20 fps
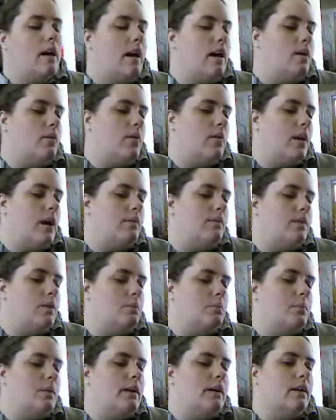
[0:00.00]
and whatever.
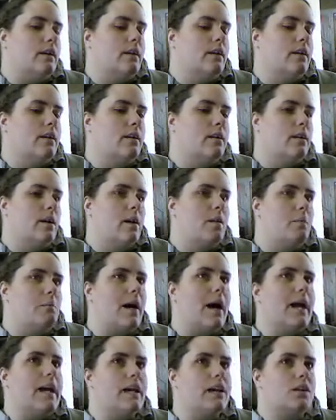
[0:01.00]
But
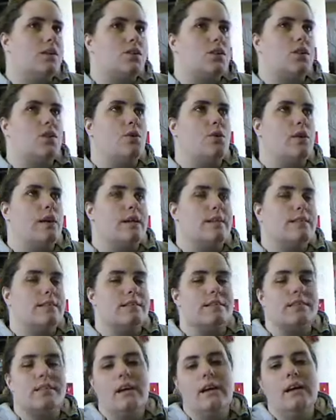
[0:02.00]
my issue
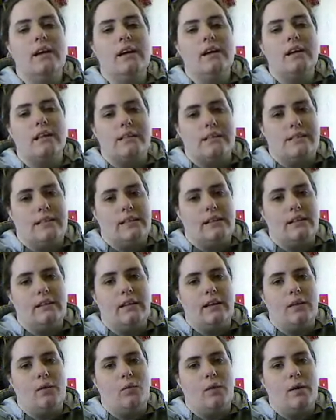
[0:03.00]
is
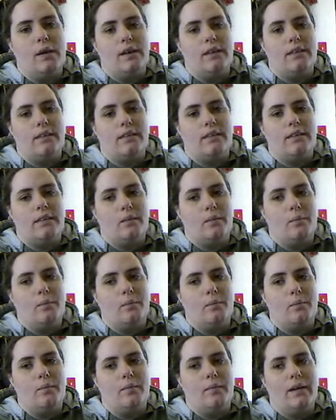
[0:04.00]
dealing with,
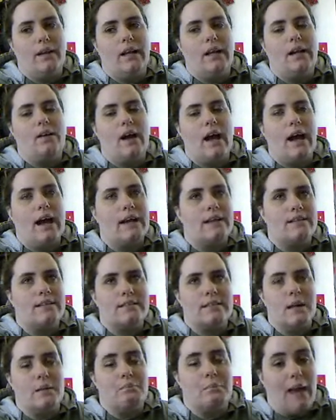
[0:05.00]
and I hate to
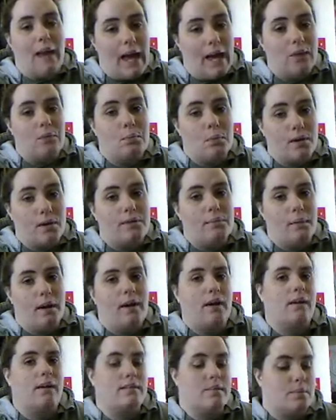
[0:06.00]
say bad birth
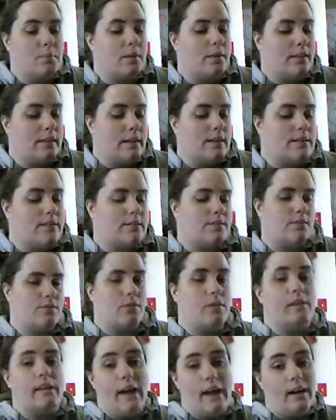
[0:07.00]
parents, but that's,
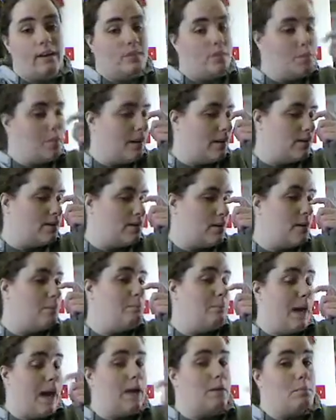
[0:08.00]
for lack of a better term,
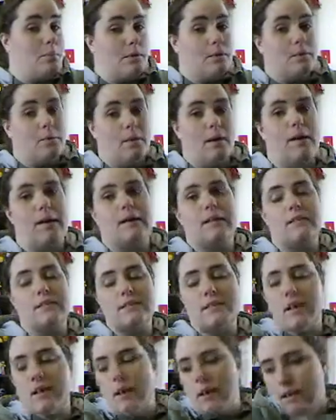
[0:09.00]
bad birth
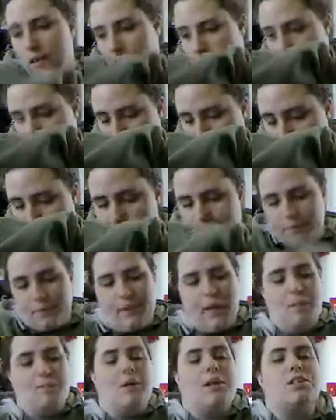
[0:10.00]
parents.
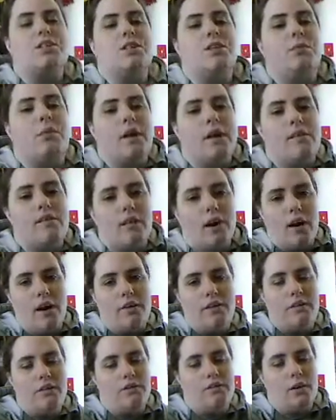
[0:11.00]
I mentioned in one of my
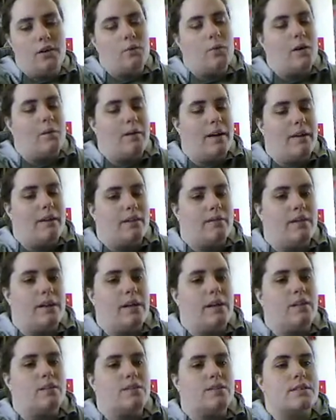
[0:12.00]
other
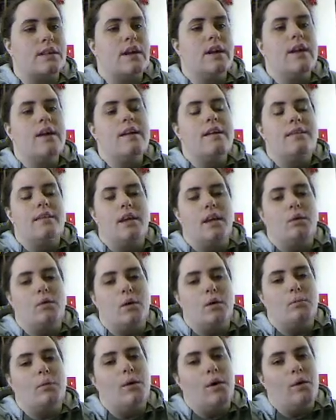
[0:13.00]
videos that at
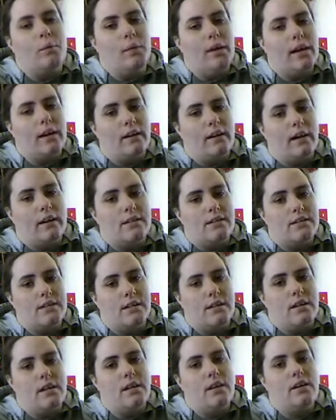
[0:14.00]
one point we had
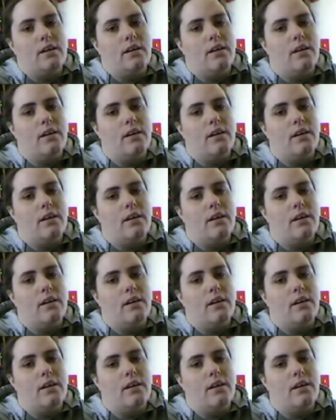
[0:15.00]
custody